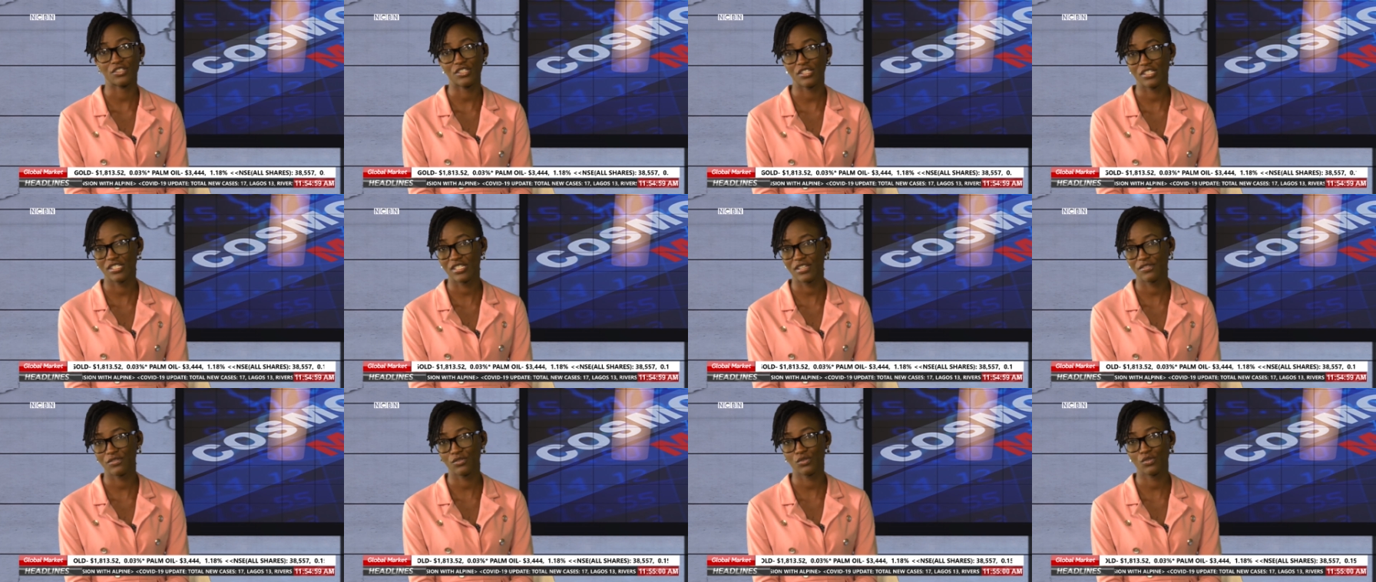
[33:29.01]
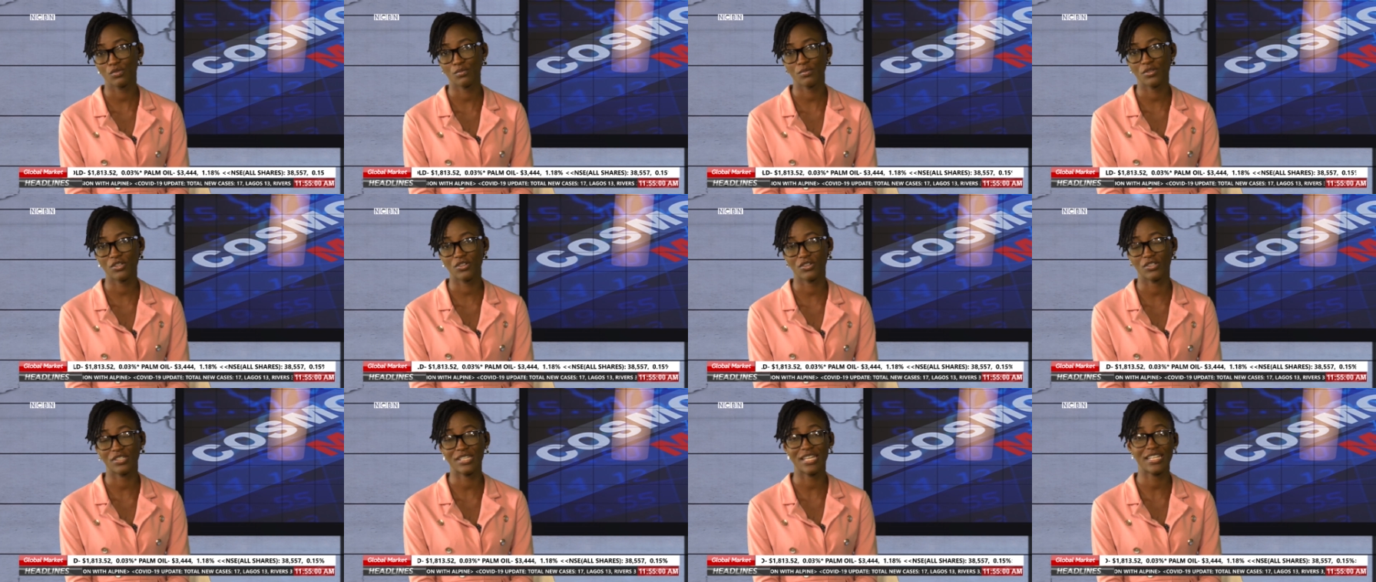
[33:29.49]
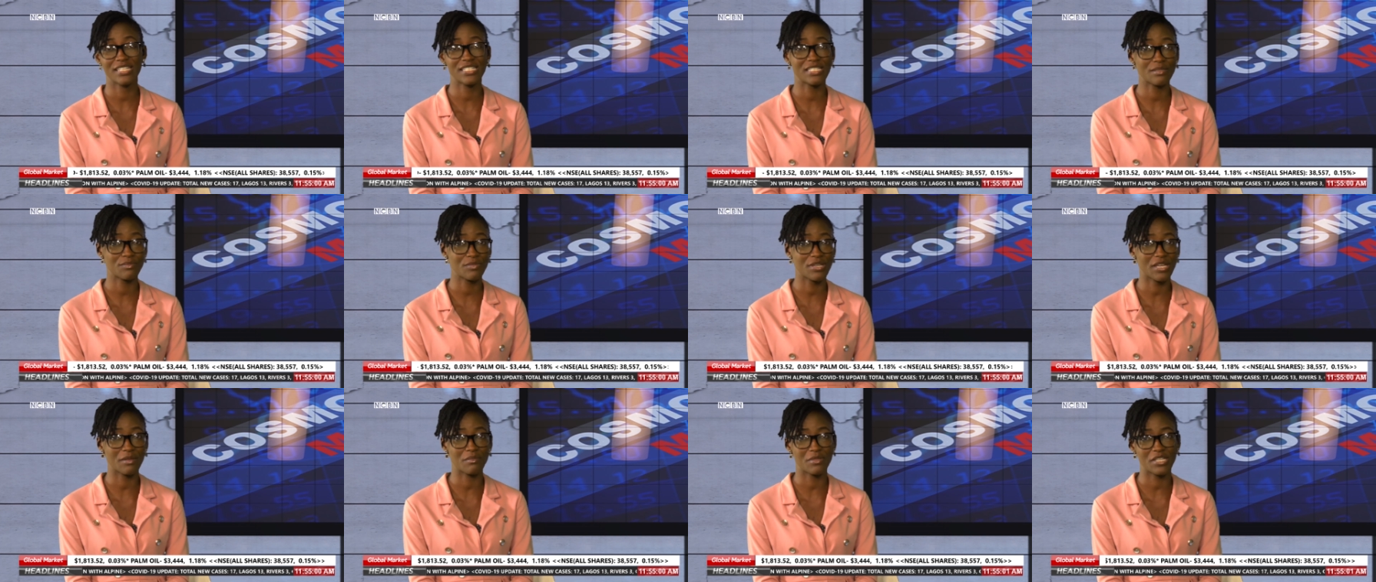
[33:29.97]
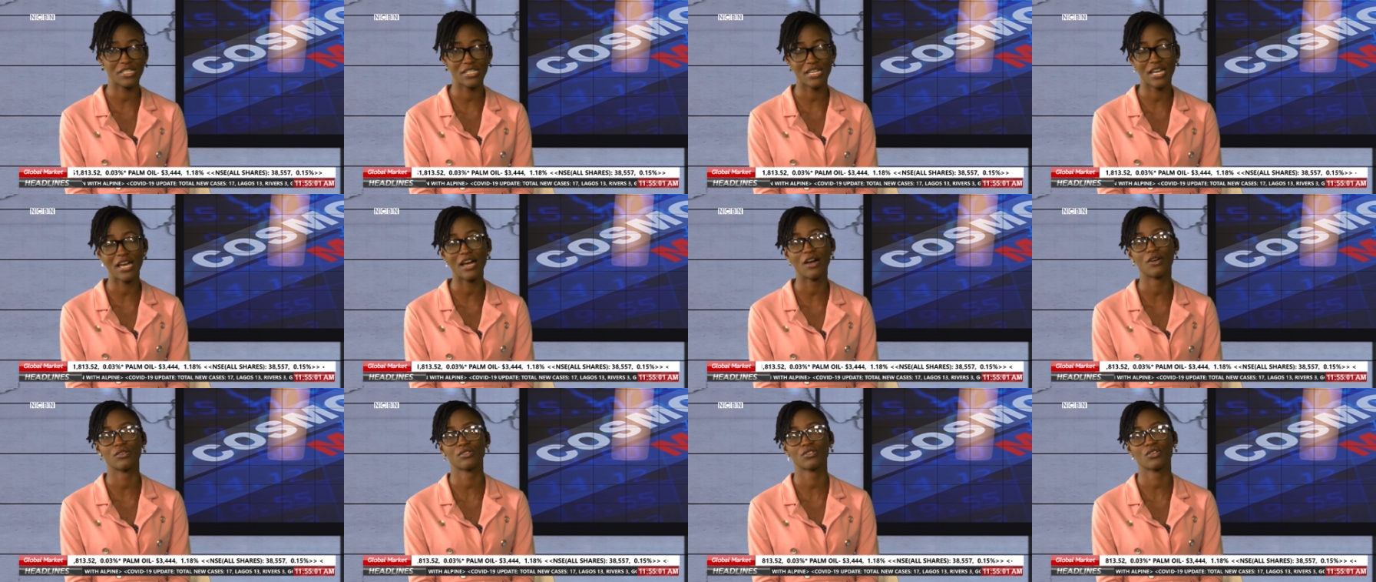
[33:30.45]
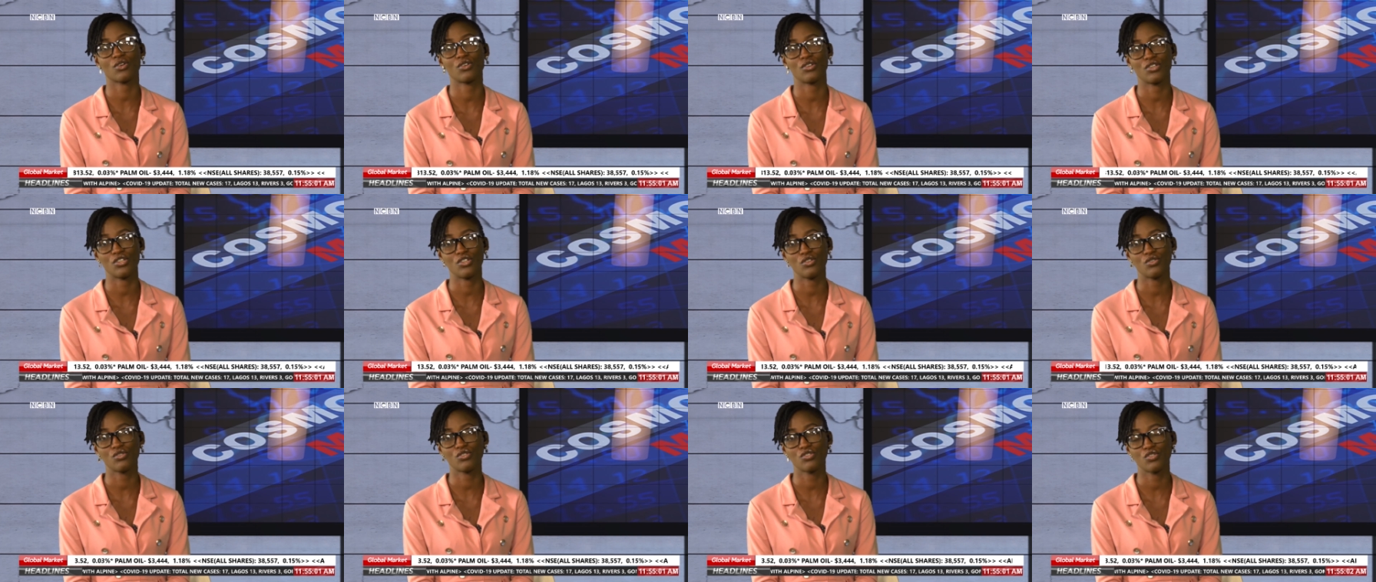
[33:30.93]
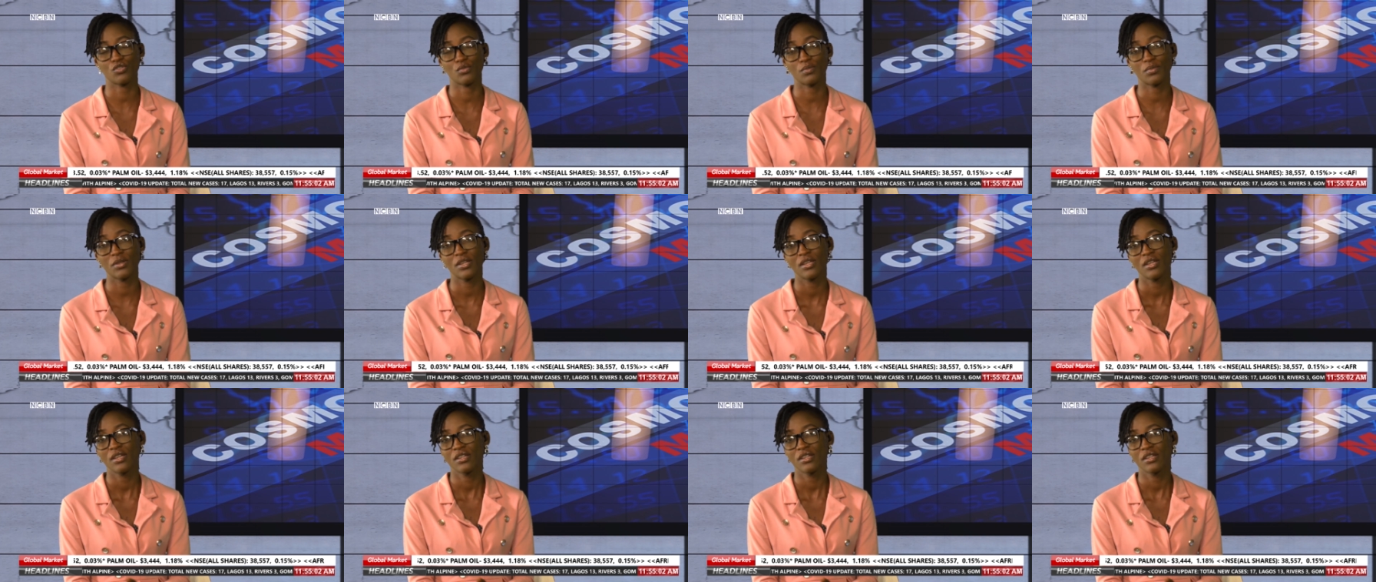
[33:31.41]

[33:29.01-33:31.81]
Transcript: The interview will be on NCBN Media House on YouTube,